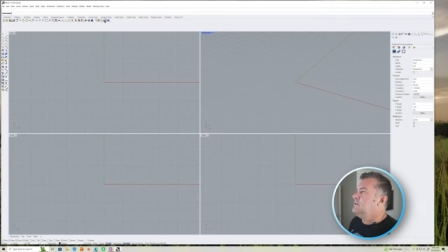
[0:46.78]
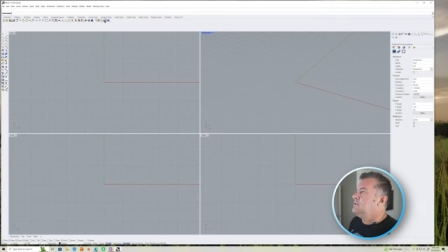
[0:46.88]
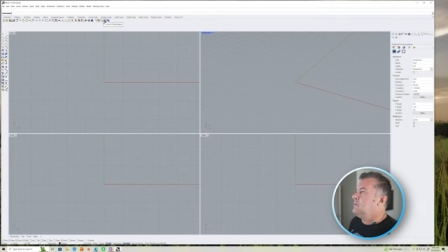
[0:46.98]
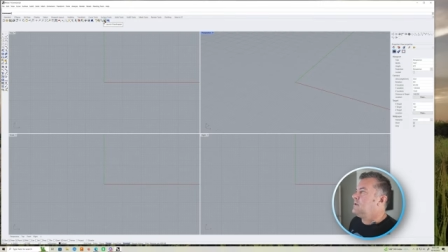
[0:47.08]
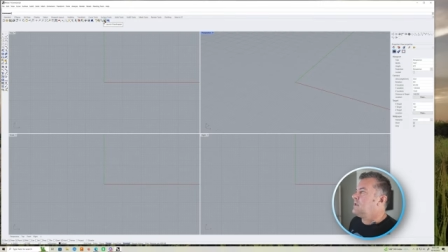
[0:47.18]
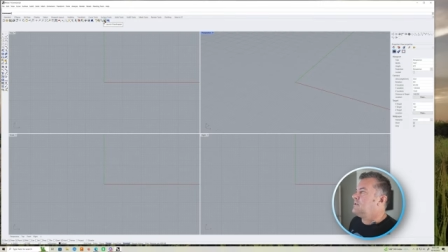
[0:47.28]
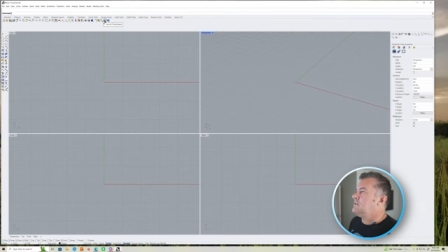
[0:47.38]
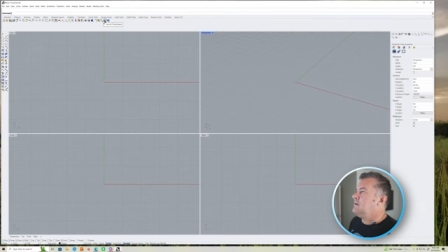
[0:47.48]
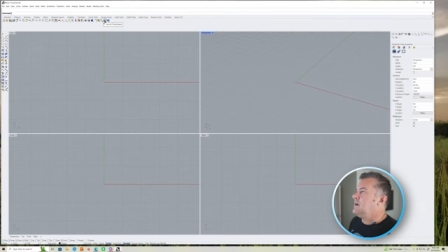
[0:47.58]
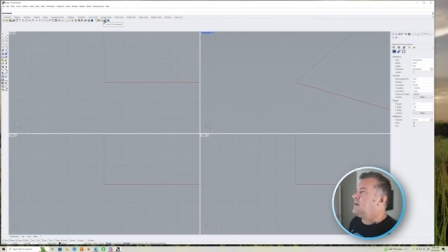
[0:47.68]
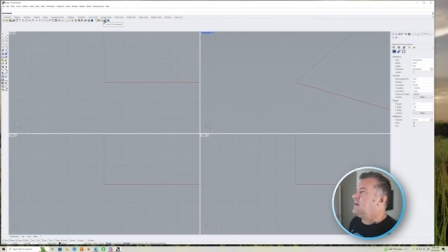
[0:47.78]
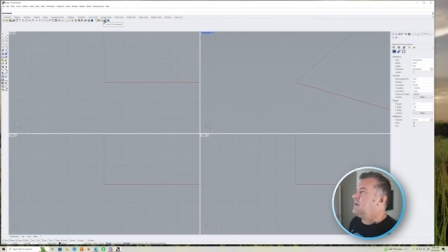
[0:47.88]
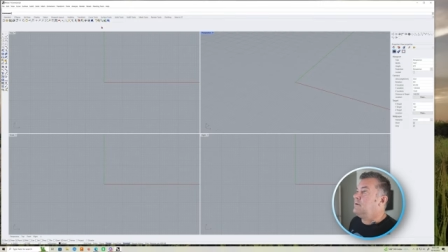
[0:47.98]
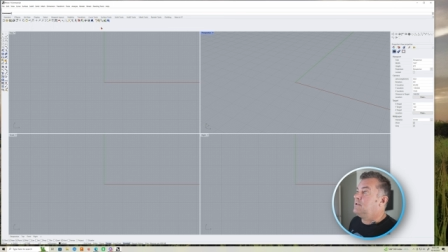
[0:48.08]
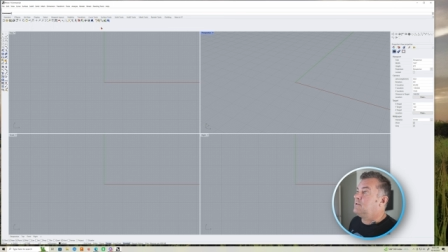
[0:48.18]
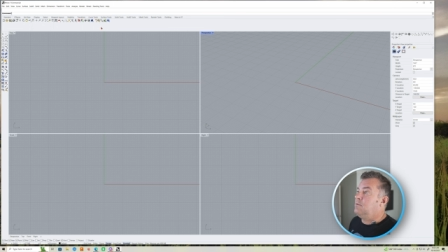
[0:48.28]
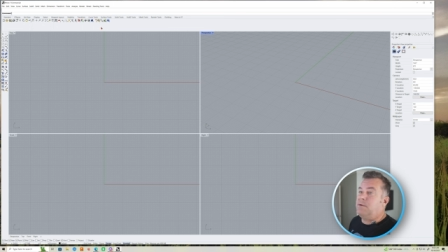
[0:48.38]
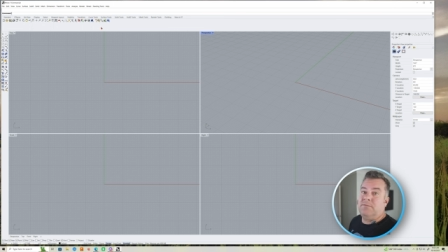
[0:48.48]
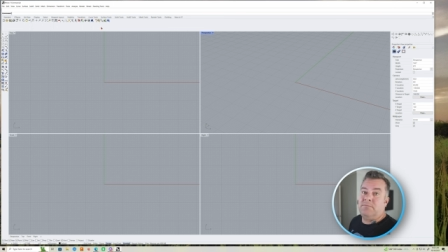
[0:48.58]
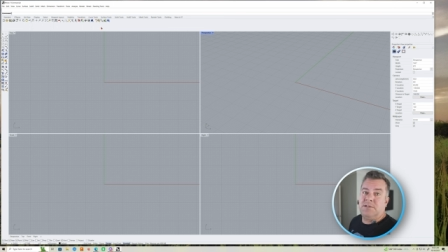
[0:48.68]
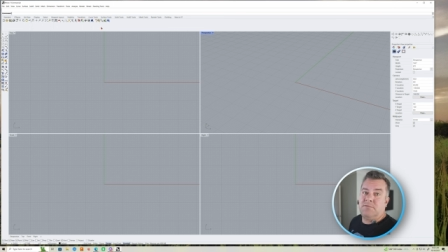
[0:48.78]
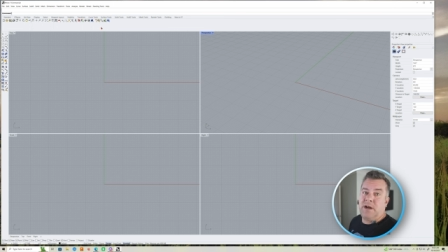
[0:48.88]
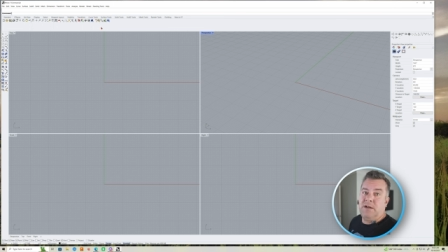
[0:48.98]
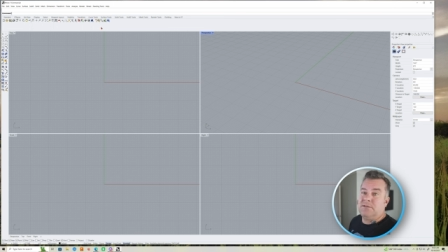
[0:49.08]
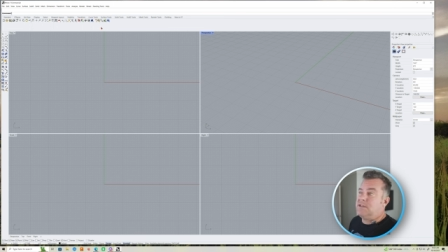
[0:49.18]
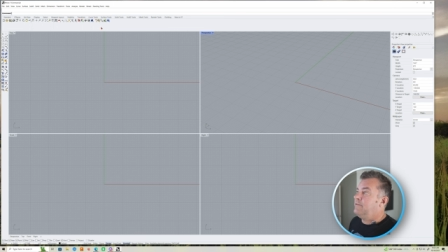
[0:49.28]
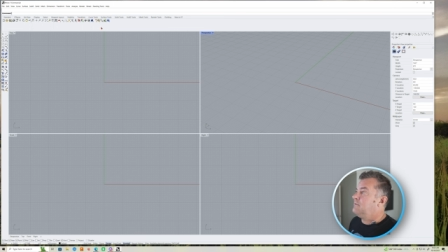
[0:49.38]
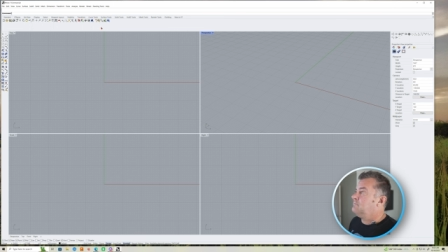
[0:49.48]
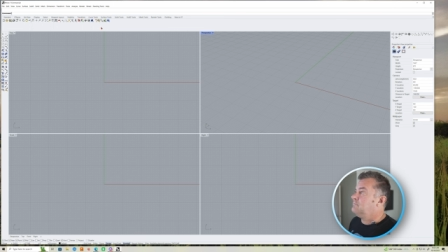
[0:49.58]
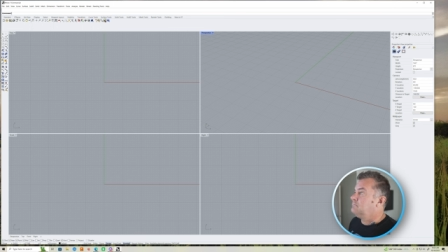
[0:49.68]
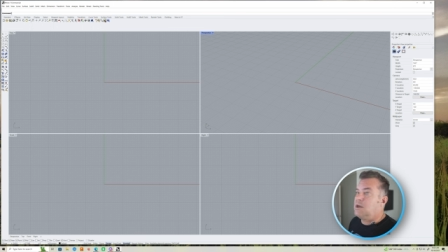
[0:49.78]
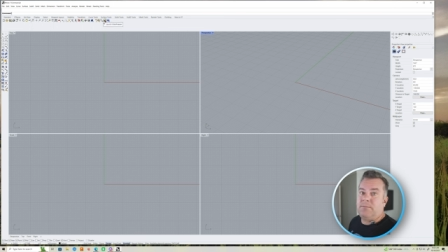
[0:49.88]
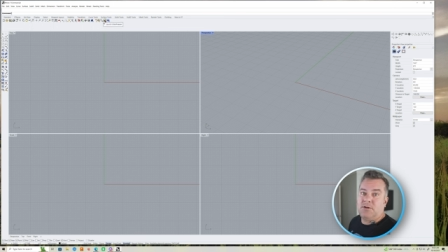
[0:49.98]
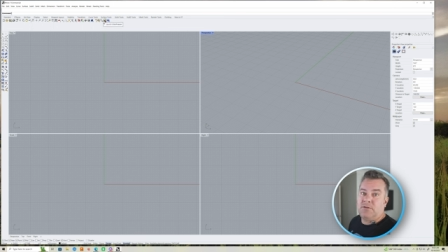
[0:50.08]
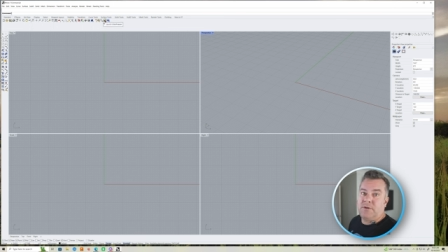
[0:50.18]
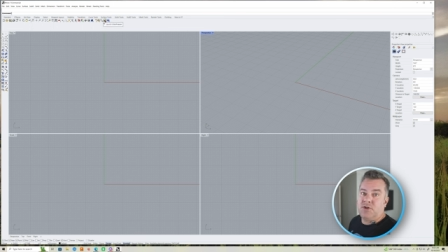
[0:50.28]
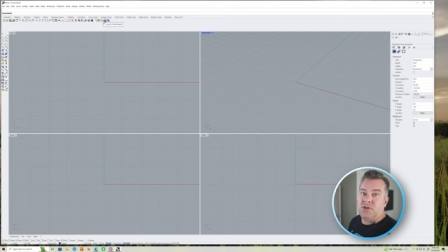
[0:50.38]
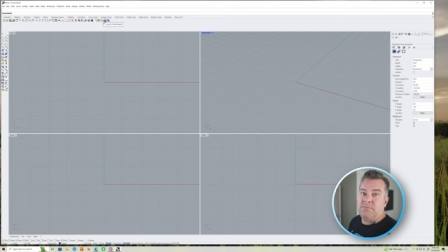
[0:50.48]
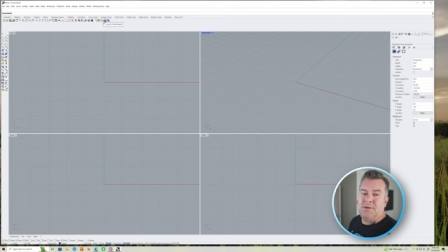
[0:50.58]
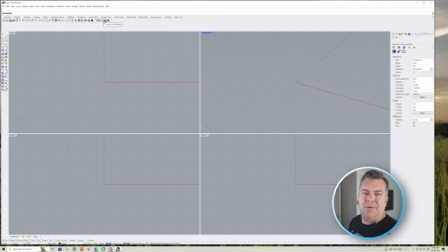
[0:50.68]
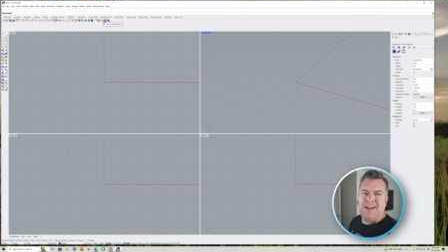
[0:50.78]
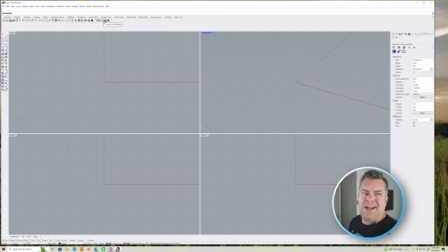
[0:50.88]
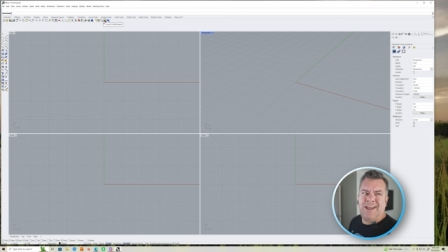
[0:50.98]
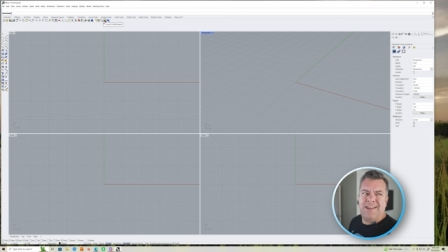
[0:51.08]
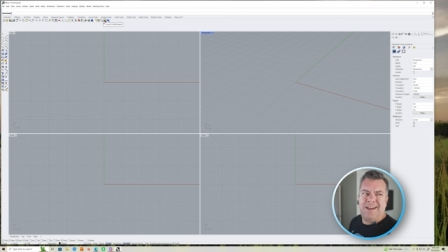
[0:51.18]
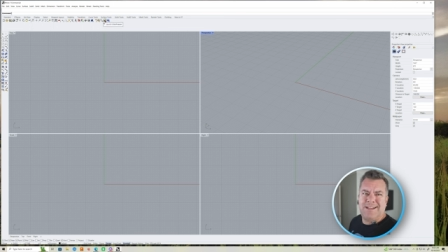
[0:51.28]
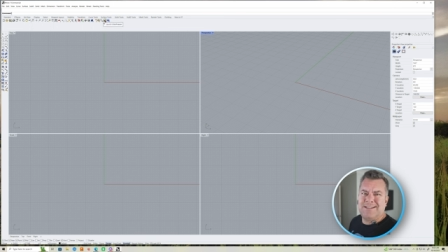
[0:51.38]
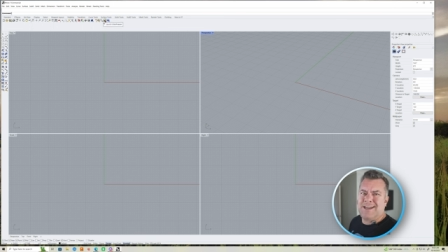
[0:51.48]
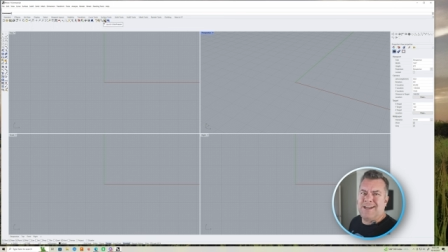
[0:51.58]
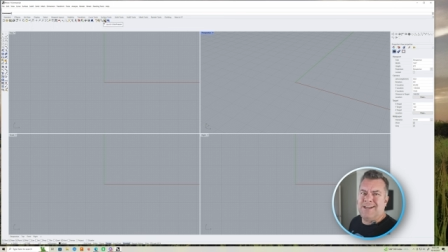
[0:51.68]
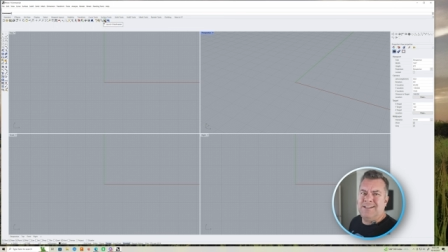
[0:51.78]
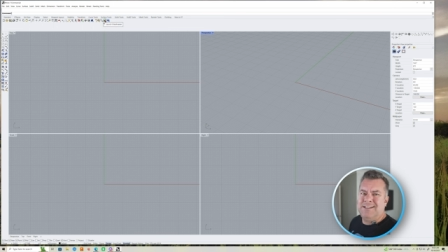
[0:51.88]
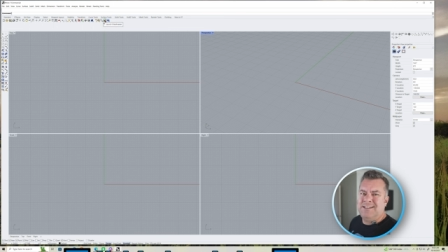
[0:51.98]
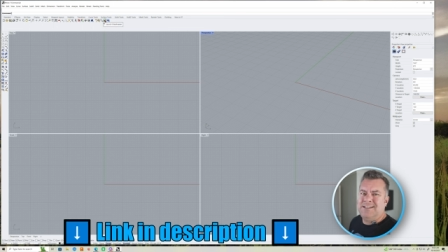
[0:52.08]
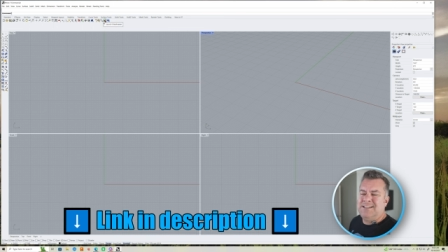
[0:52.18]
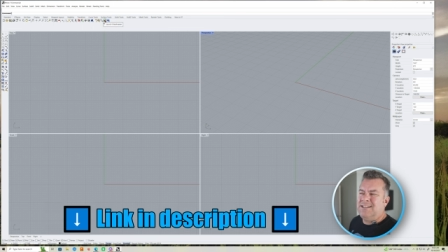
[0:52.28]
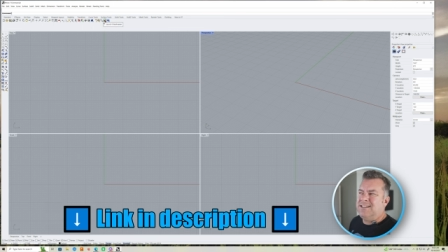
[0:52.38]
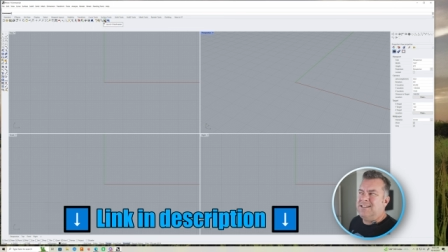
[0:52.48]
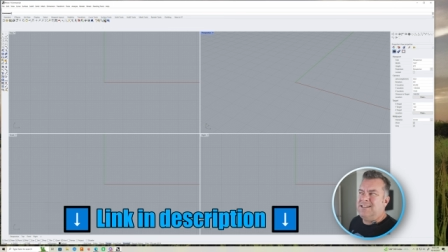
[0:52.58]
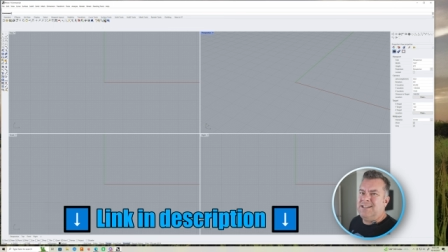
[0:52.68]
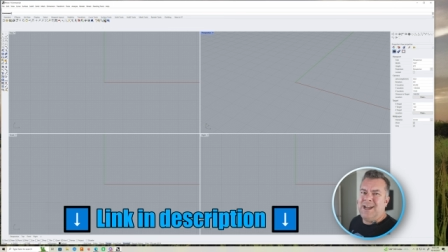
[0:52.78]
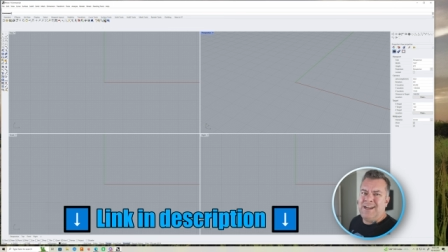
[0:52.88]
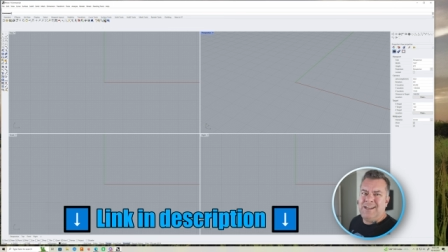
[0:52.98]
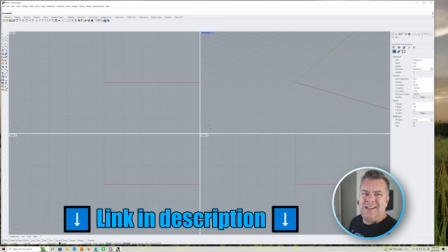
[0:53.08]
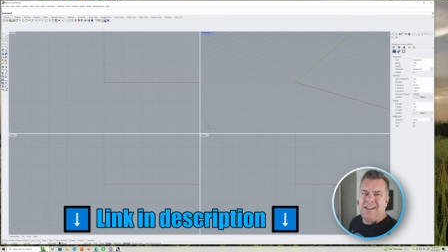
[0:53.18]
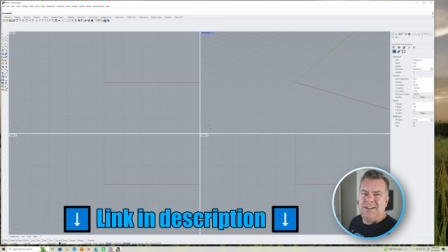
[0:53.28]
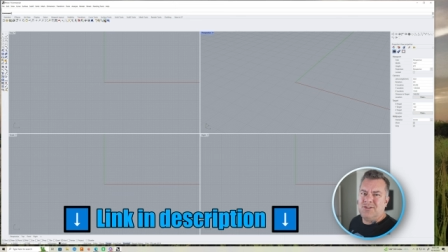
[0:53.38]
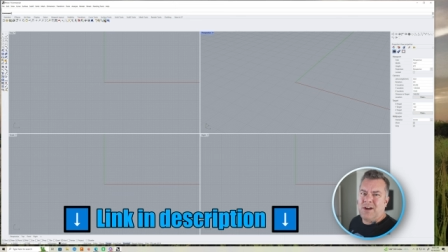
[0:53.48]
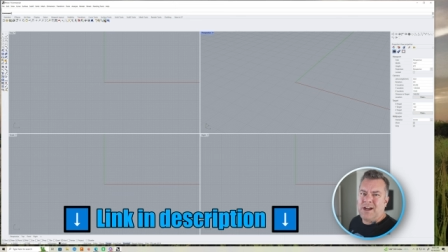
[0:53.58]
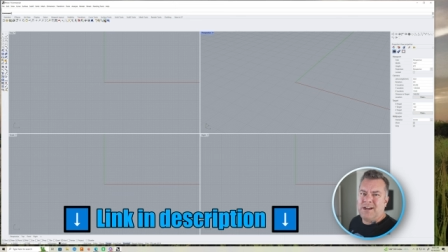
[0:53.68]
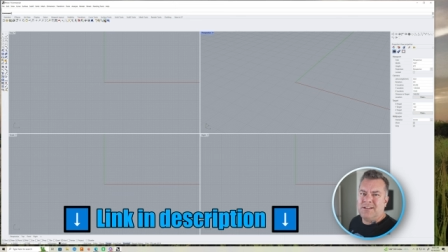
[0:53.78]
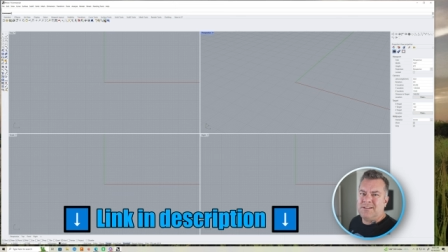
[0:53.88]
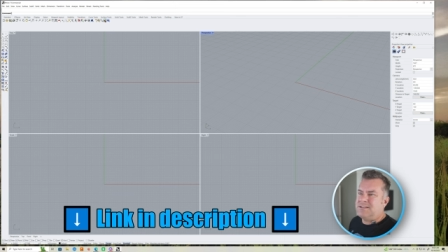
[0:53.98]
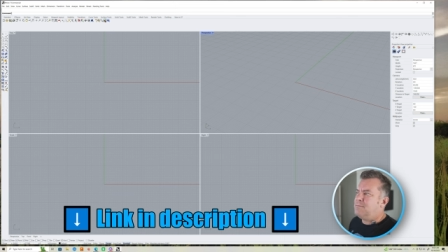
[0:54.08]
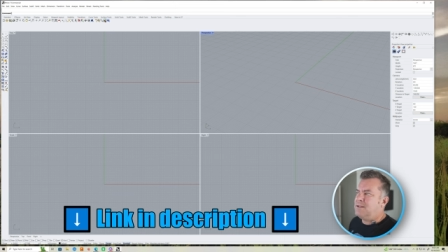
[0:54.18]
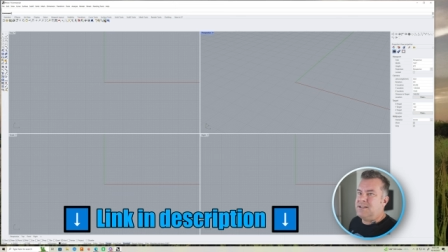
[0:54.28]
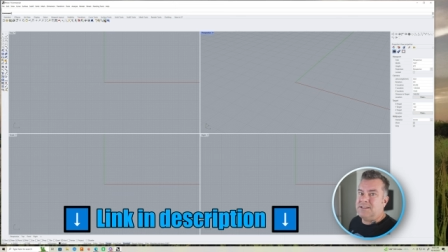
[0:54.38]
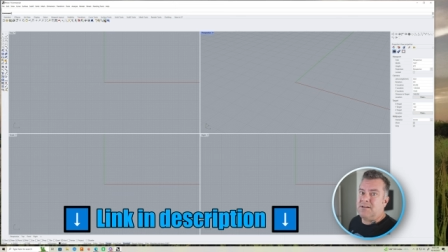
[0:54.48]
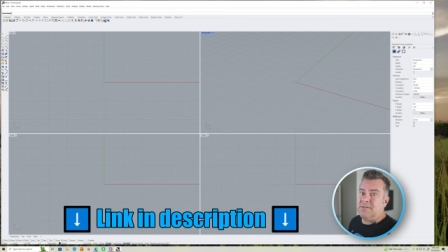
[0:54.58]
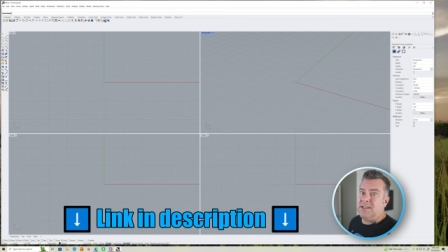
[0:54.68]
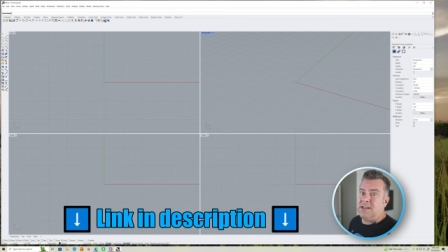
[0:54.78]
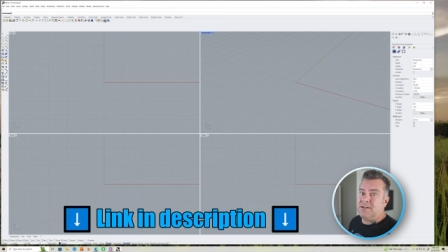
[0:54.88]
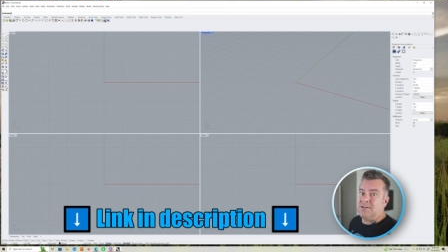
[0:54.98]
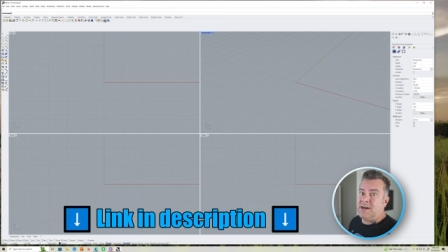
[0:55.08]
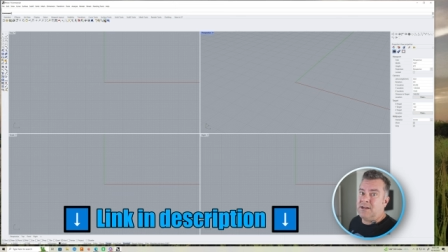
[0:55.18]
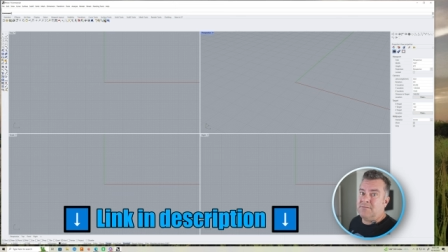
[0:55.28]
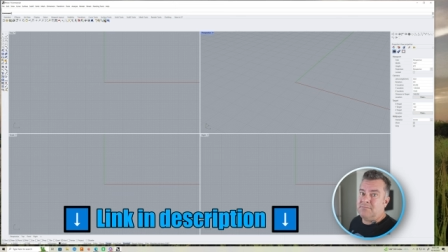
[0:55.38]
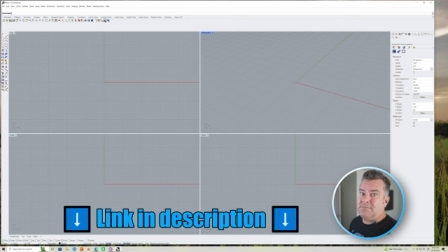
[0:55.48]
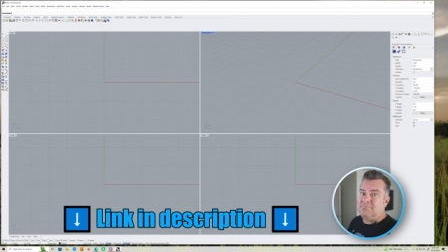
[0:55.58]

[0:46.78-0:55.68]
So we click this little icon here, we just open this Rhino 7 commercial version. You can get, a, I think it's like a 90 day trial or something. It's like a really long trial.